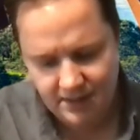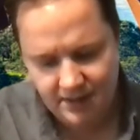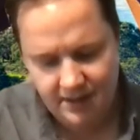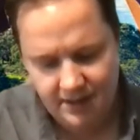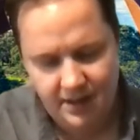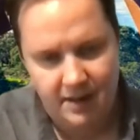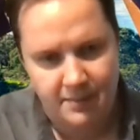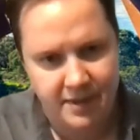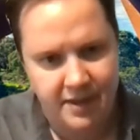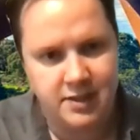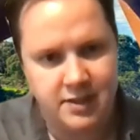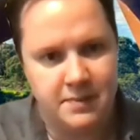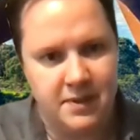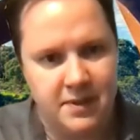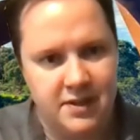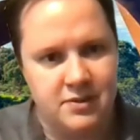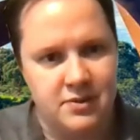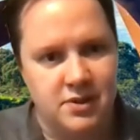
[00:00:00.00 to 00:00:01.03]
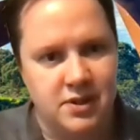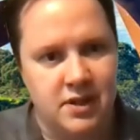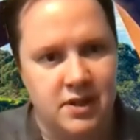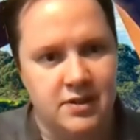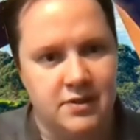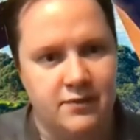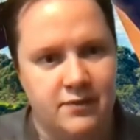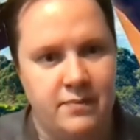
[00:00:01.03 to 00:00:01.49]
coming into political
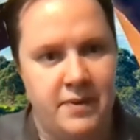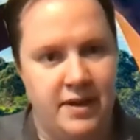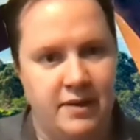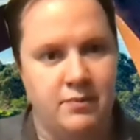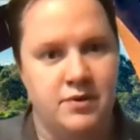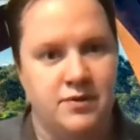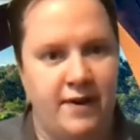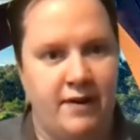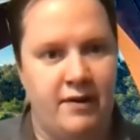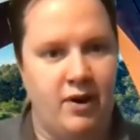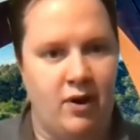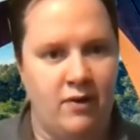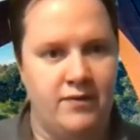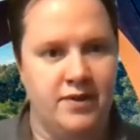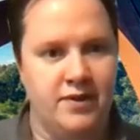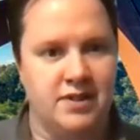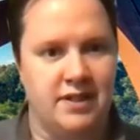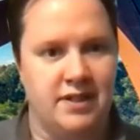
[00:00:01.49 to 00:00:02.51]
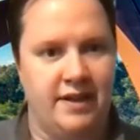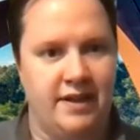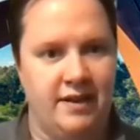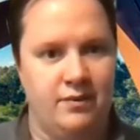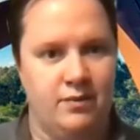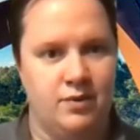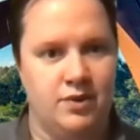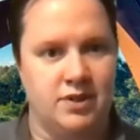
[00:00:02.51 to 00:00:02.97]
science, for me, it was very obviously,
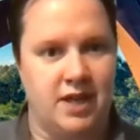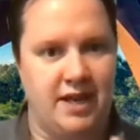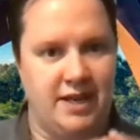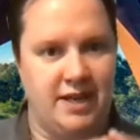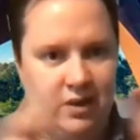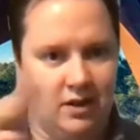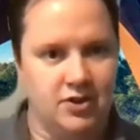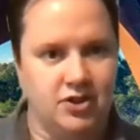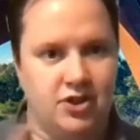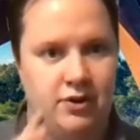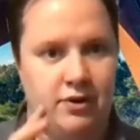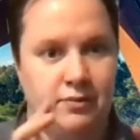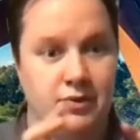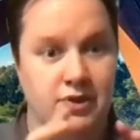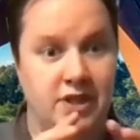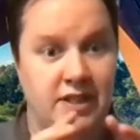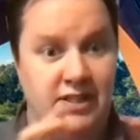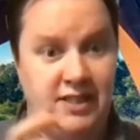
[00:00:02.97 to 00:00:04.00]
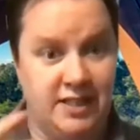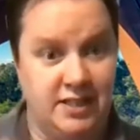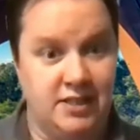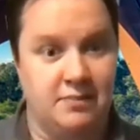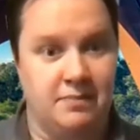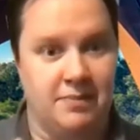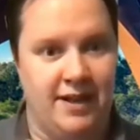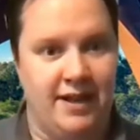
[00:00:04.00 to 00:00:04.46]
it was a culture, it was a
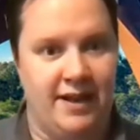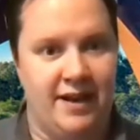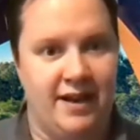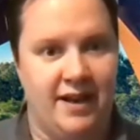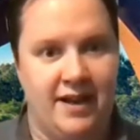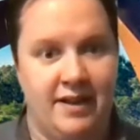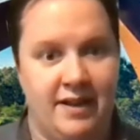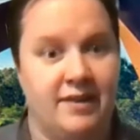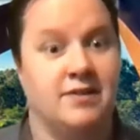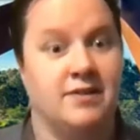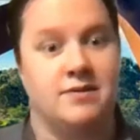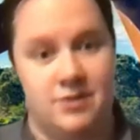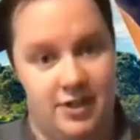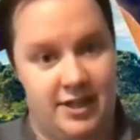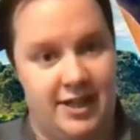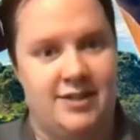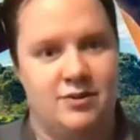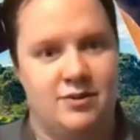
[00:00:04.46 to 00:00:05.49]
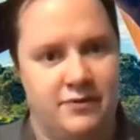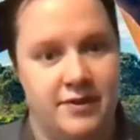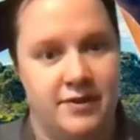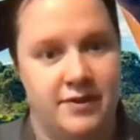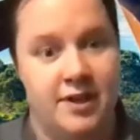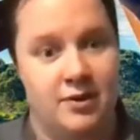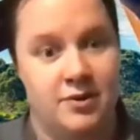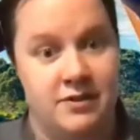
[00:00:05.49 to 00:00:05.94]
discipline. And to get all
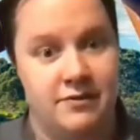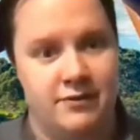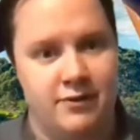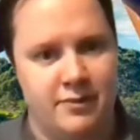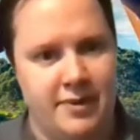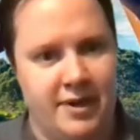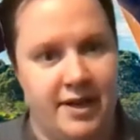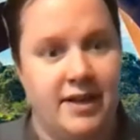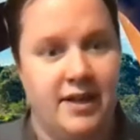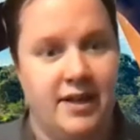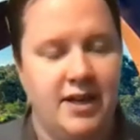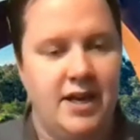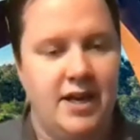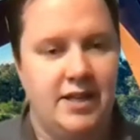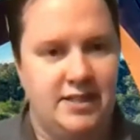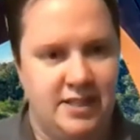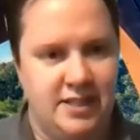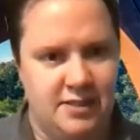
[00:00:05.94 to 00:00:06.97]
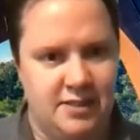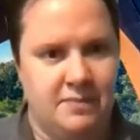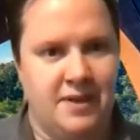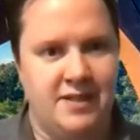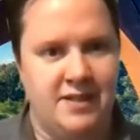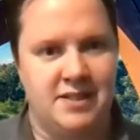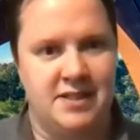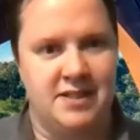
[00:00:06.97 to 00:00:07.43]
Foucaultian for a minute,
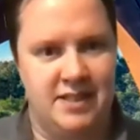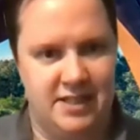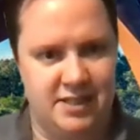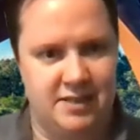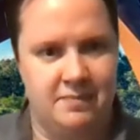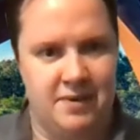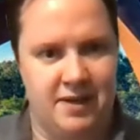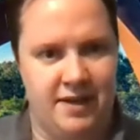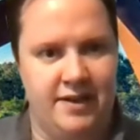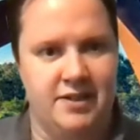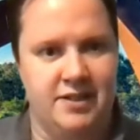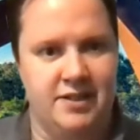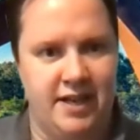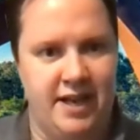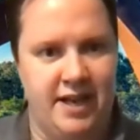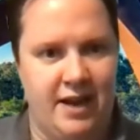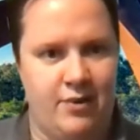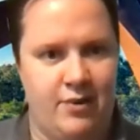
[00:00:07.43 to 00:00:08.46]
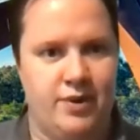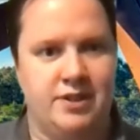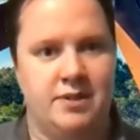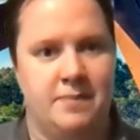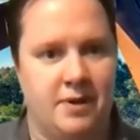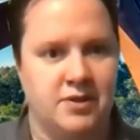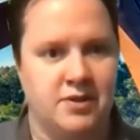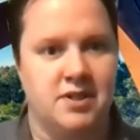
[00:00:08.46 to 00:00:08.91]
disciplines discipline us in how we're
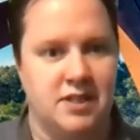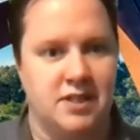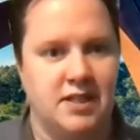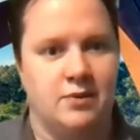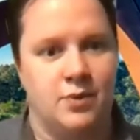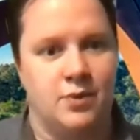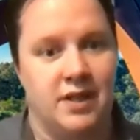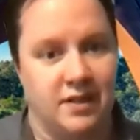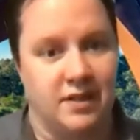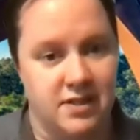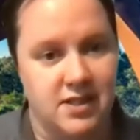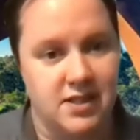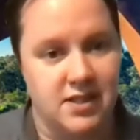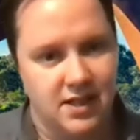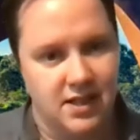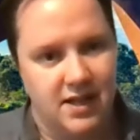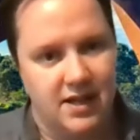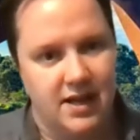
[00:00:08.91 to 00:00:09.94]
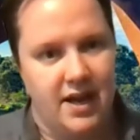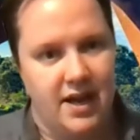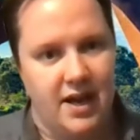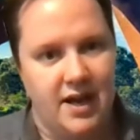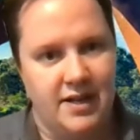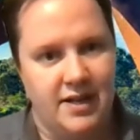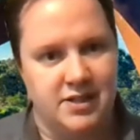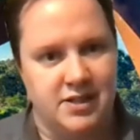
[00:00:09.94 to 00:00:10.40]
supposed to see the world.
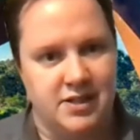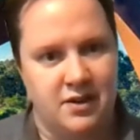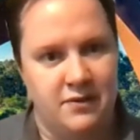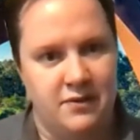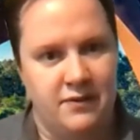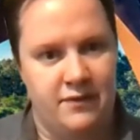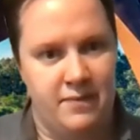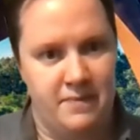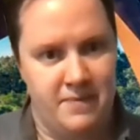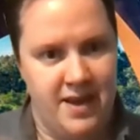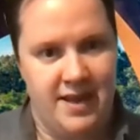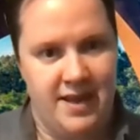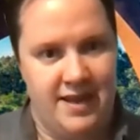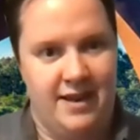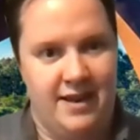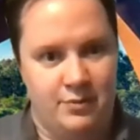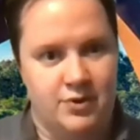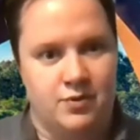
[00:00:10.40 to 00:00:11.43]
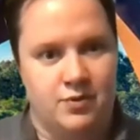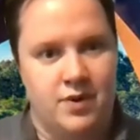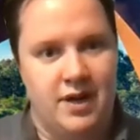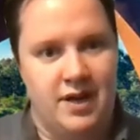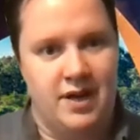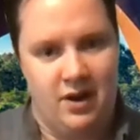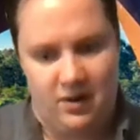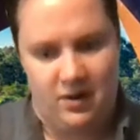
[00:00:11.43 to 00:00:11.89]
And so for me, it was
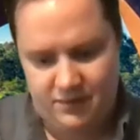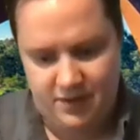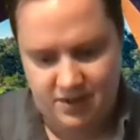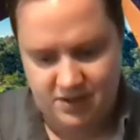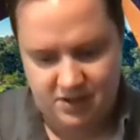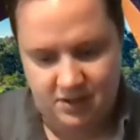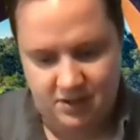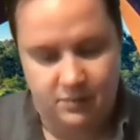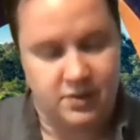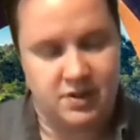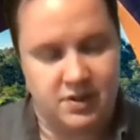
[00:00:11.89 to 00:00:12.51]
really obvious that there was